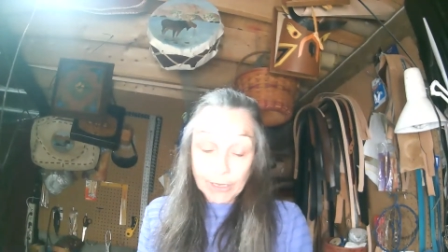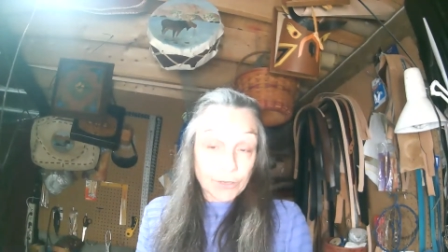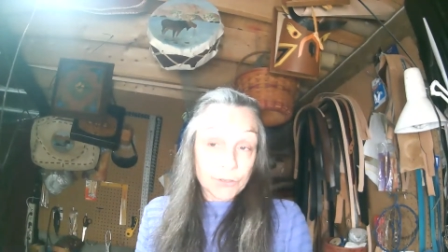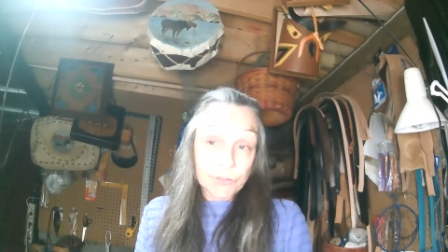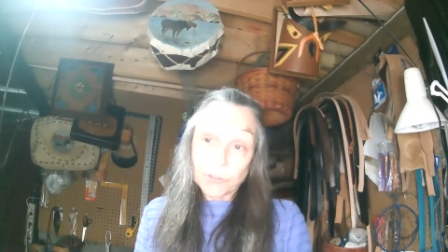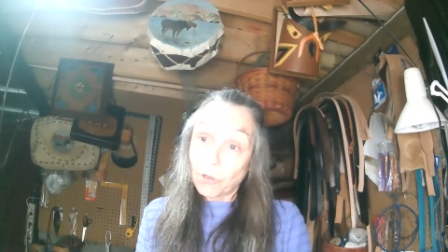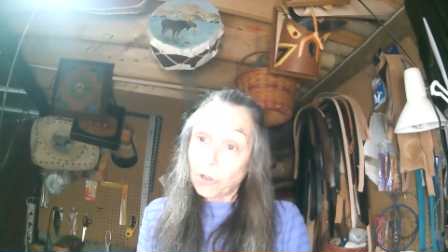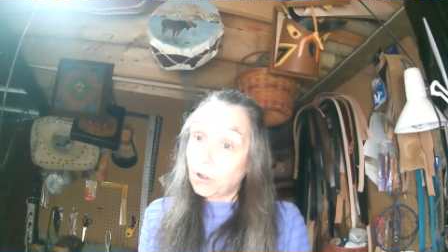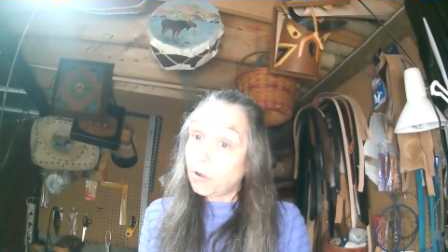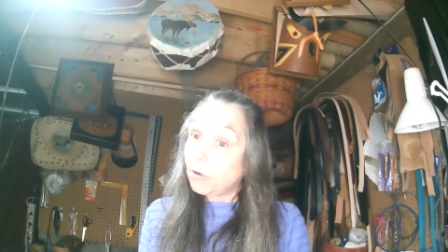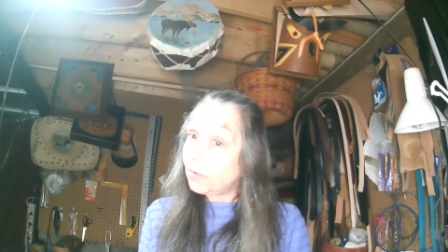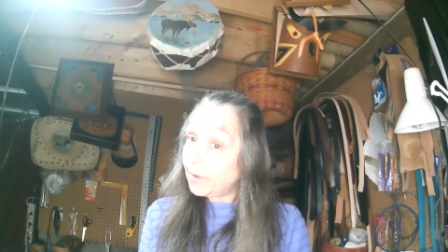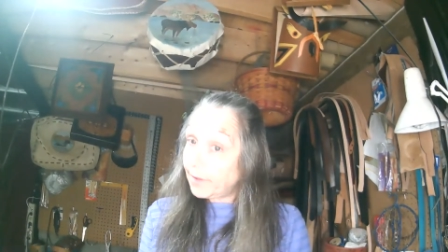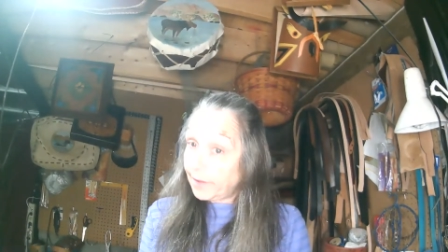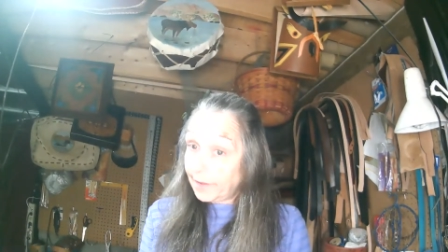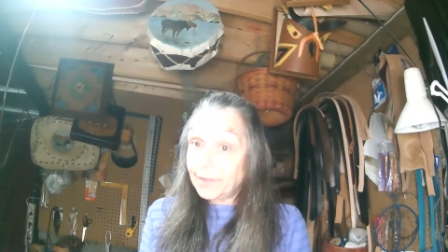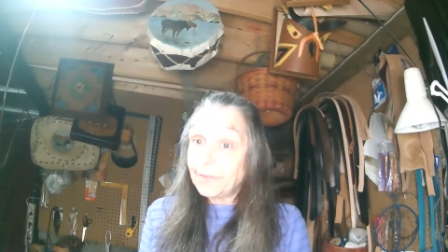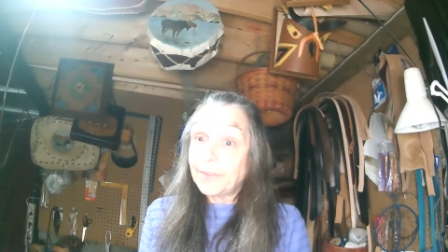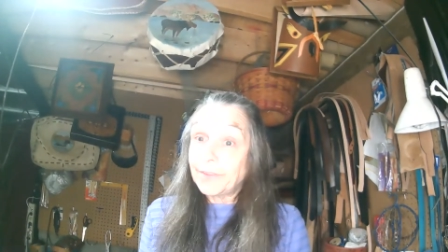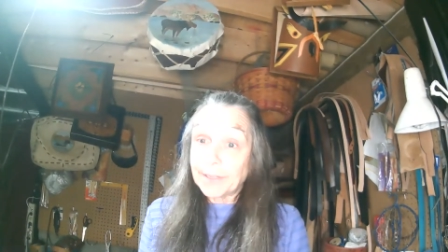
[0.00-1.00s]
So
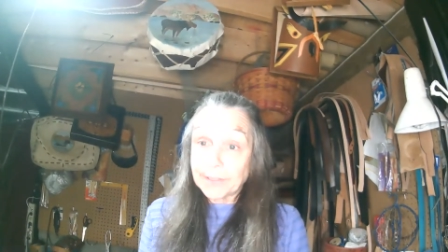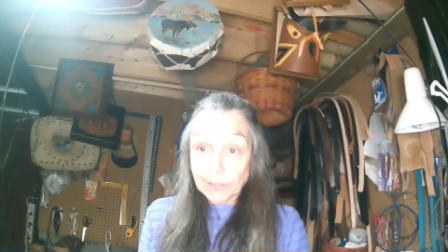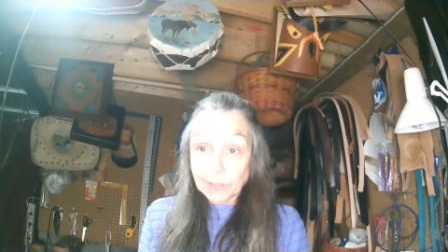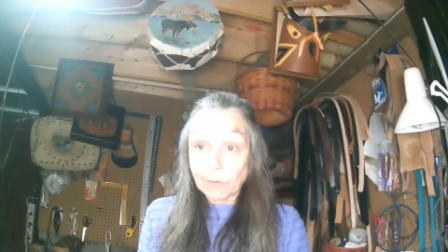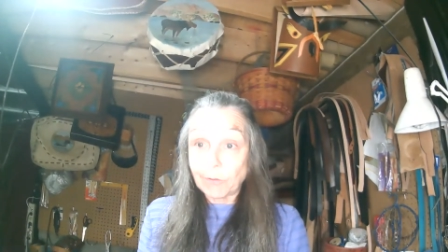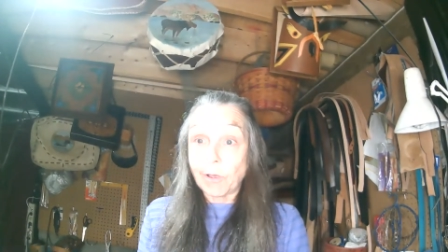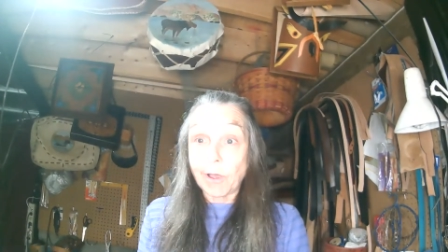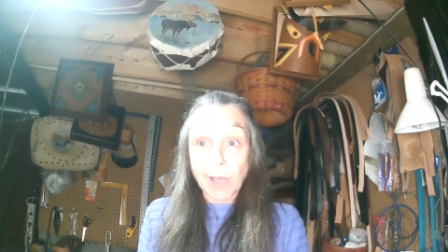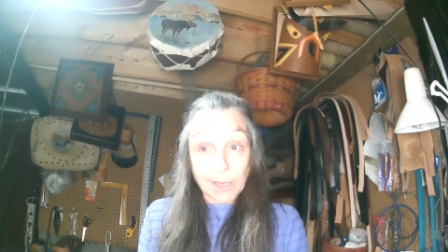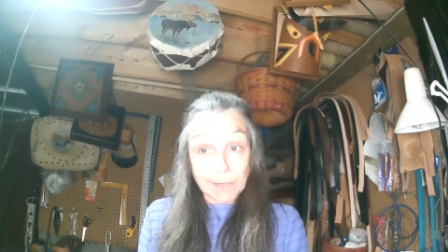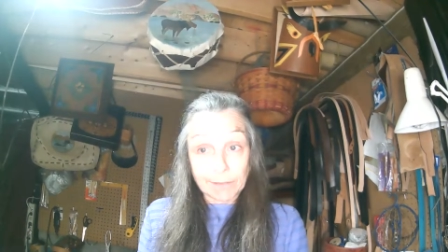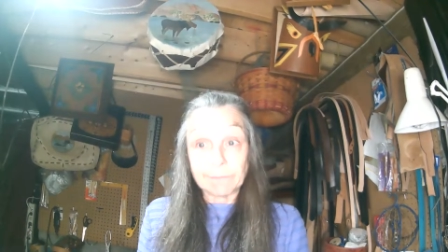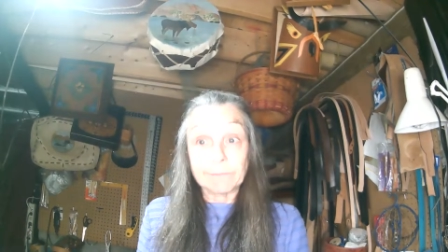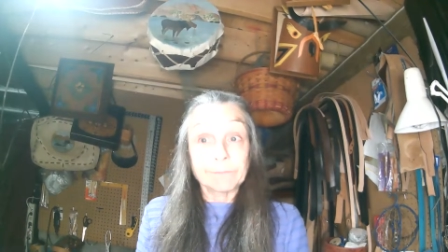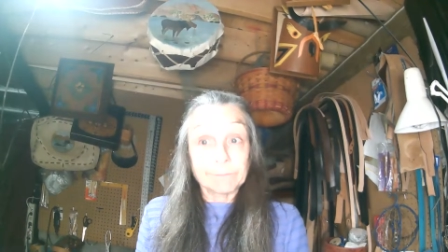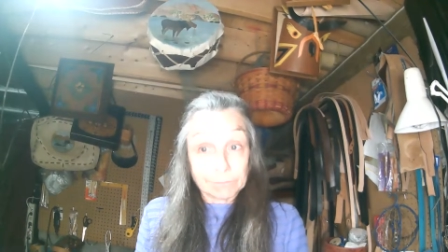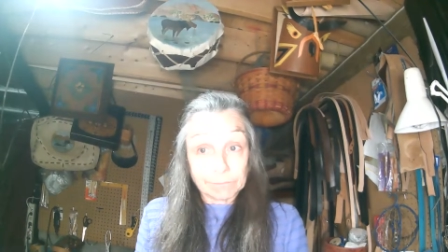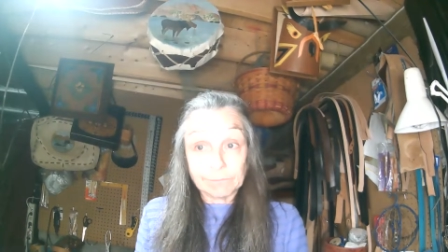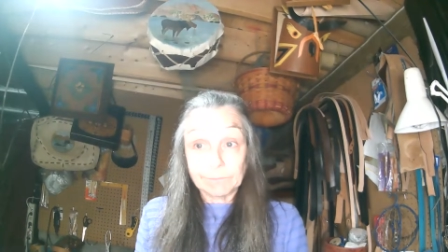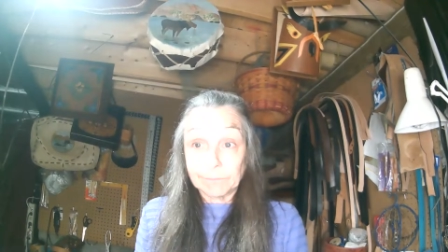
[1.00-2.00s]
there's a lot,
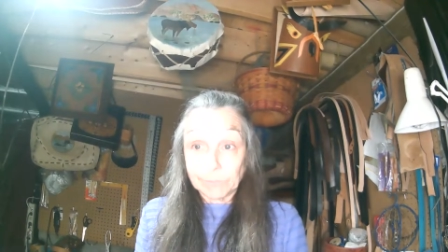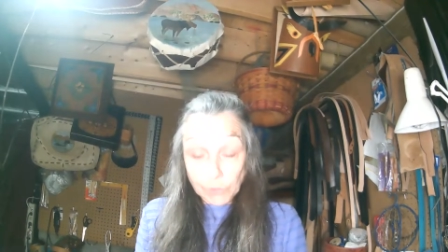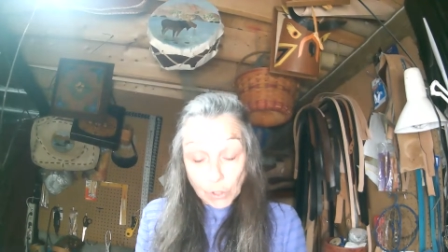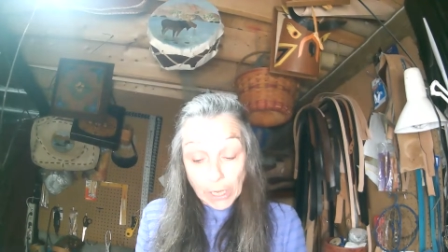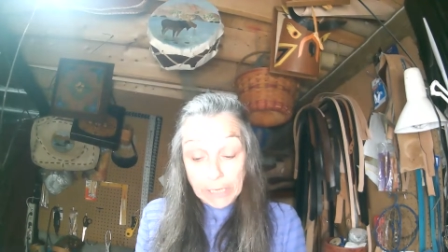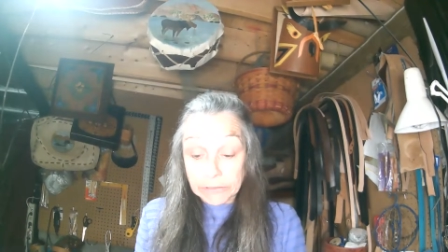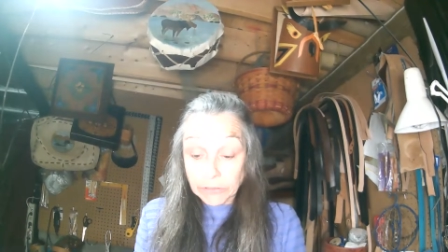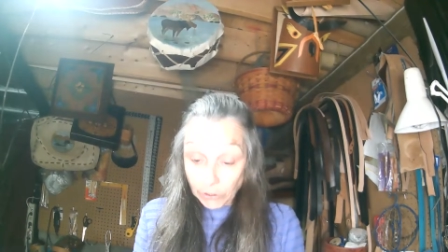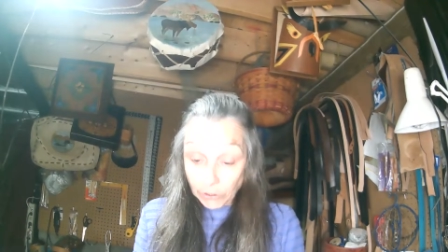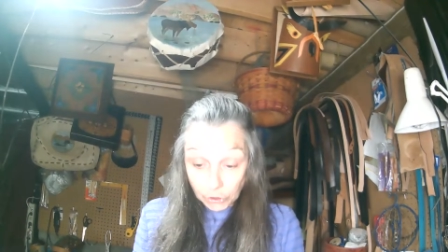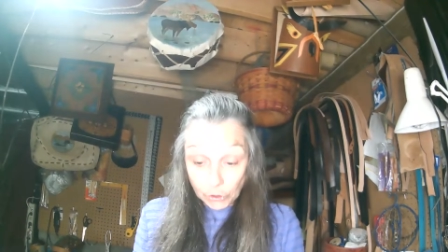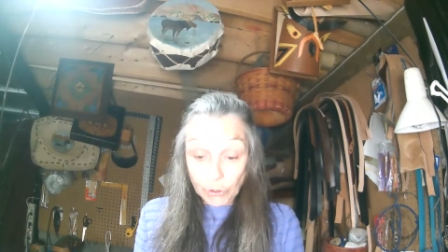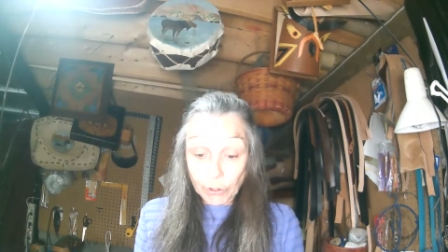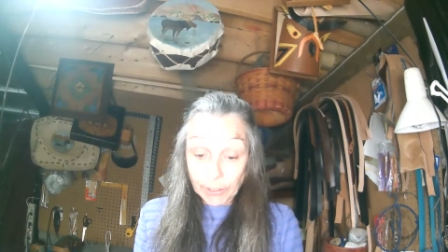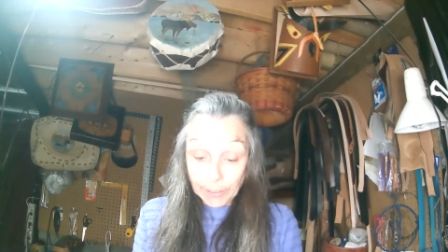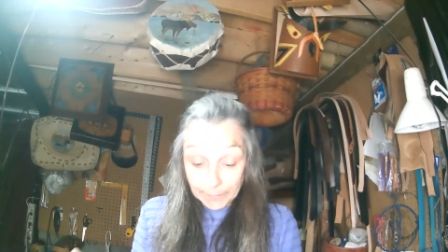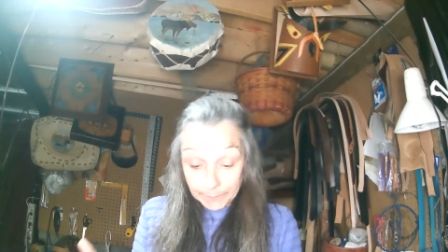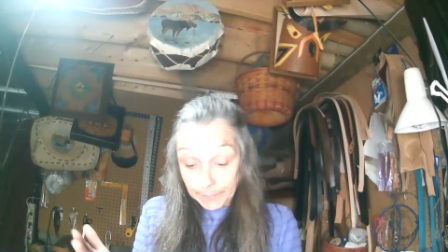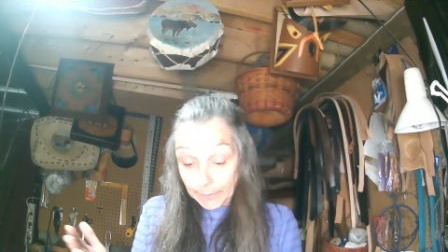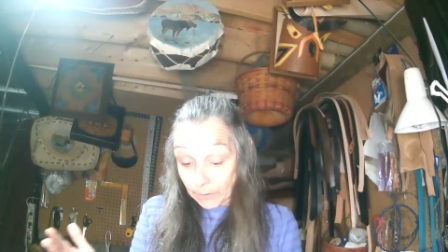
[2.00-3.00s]
lot to
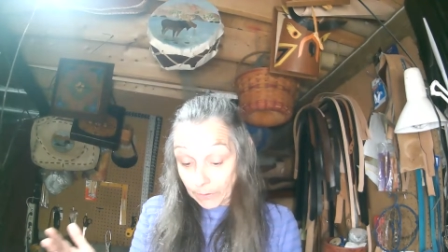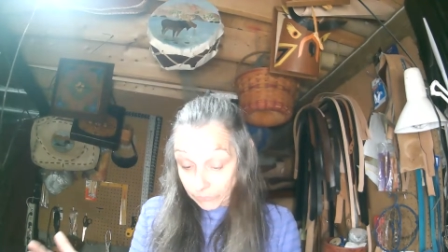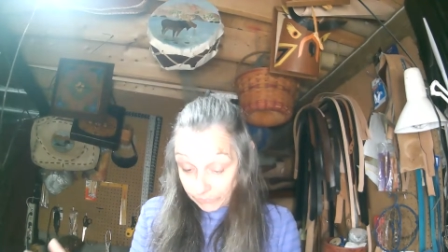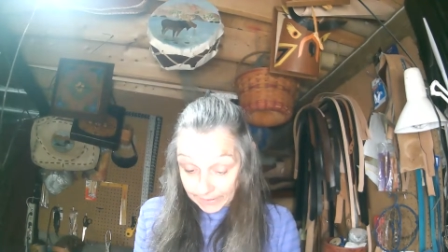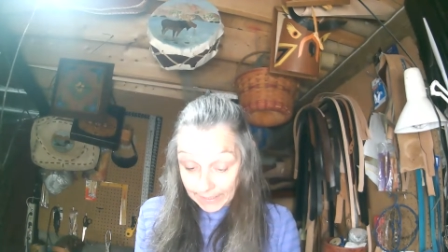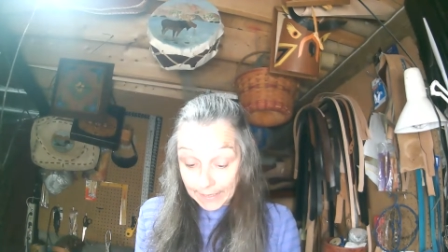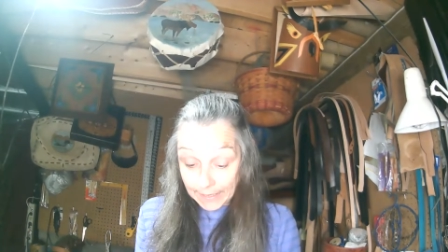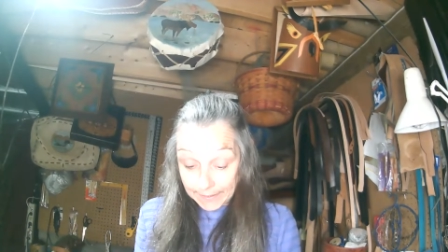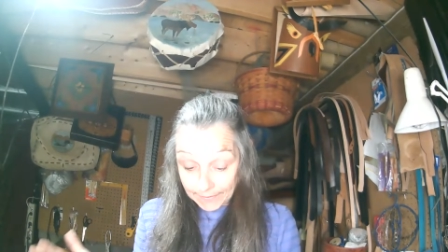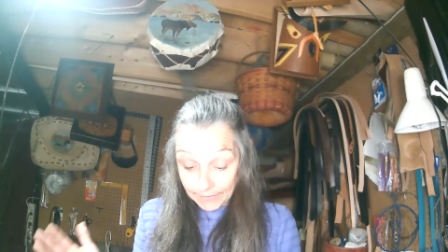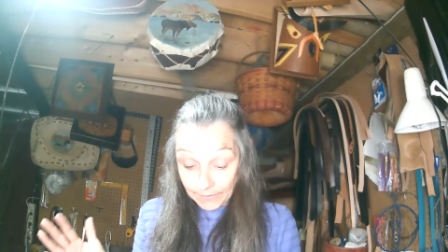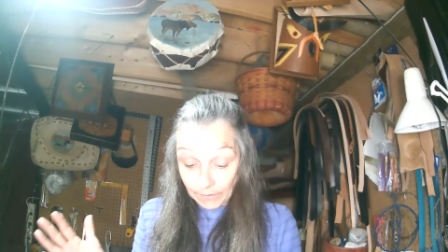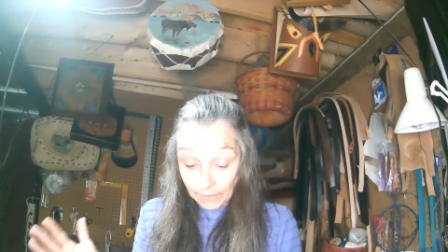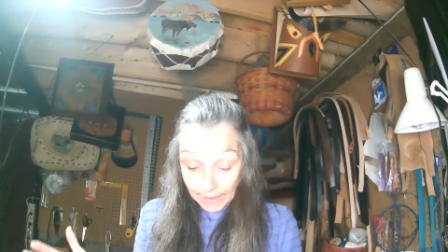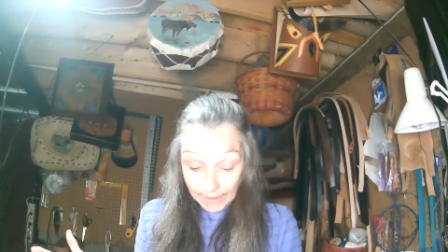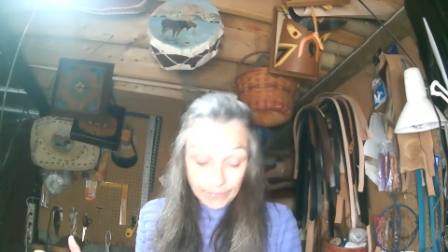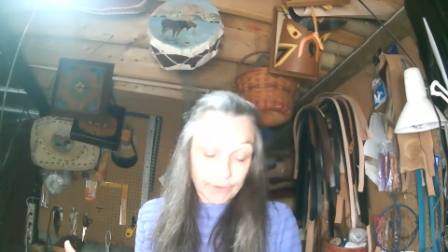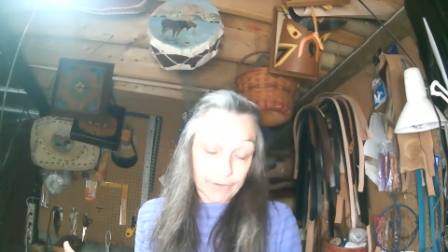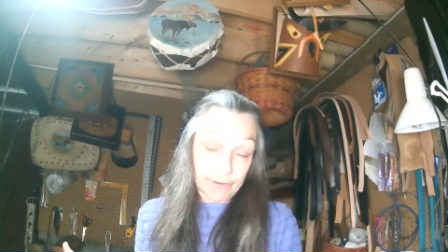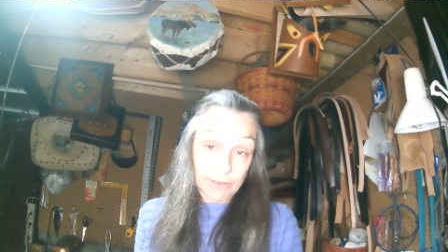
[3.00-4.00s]
learn about cutting the
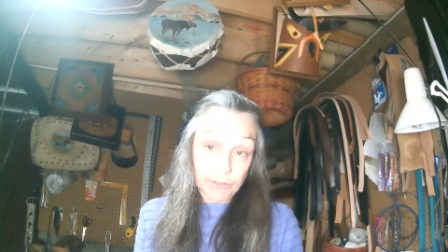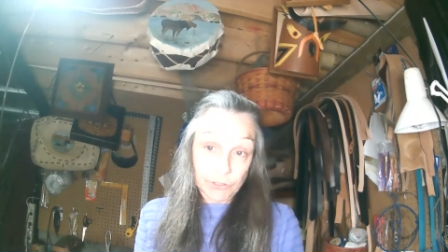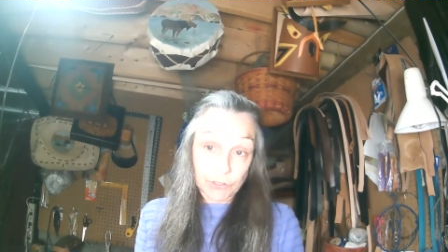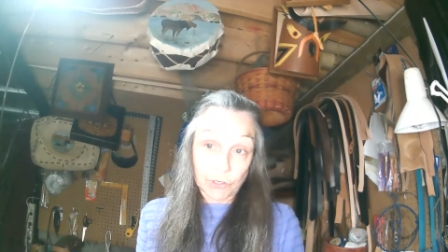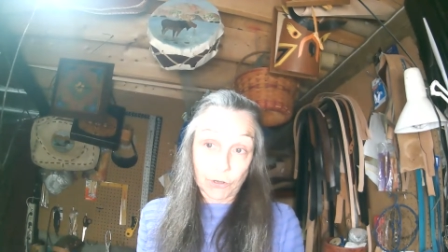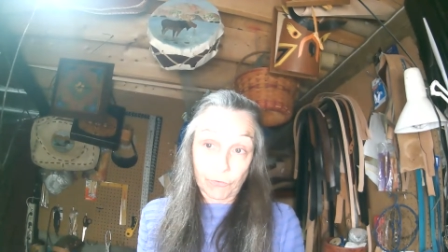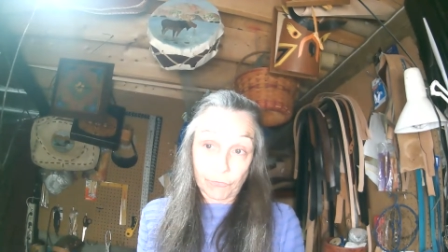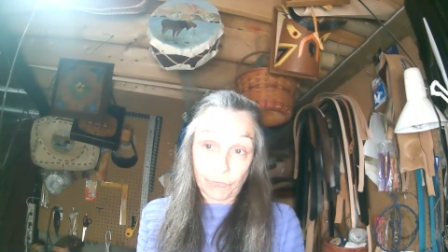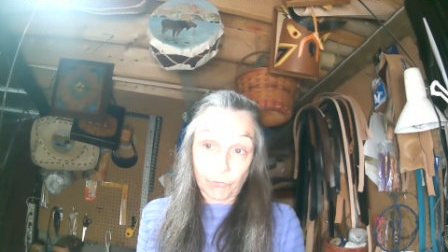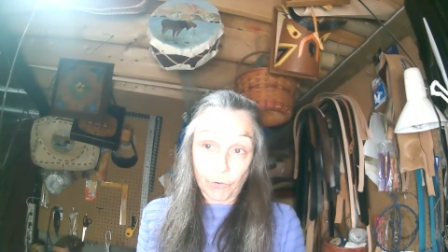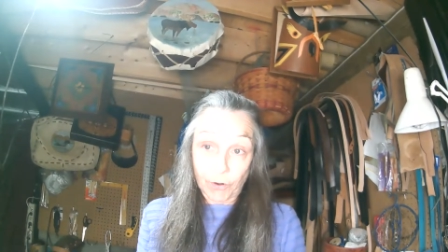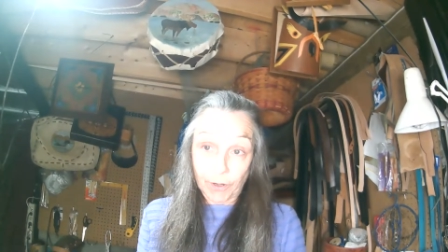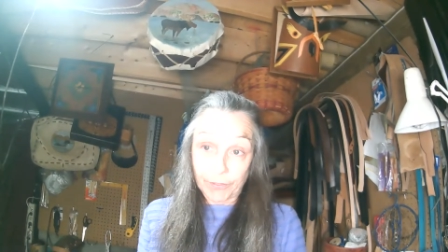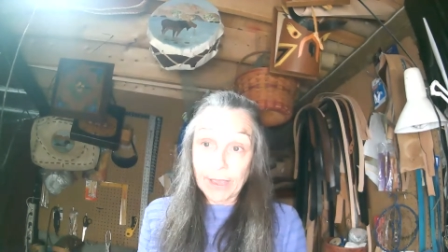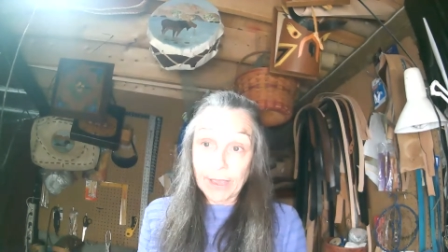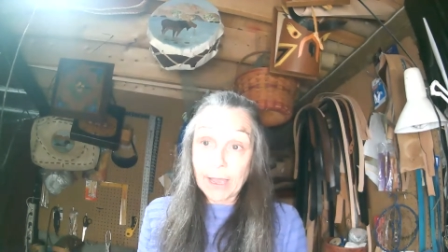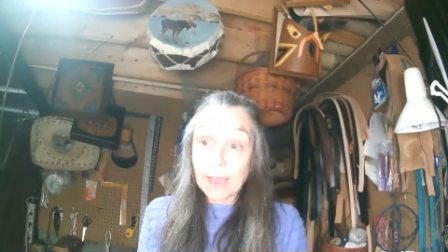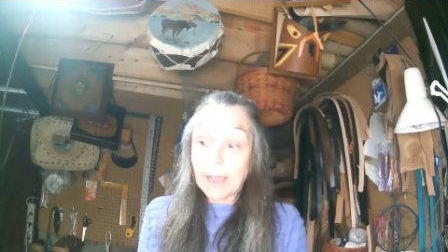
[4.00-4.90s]
leather and so forth.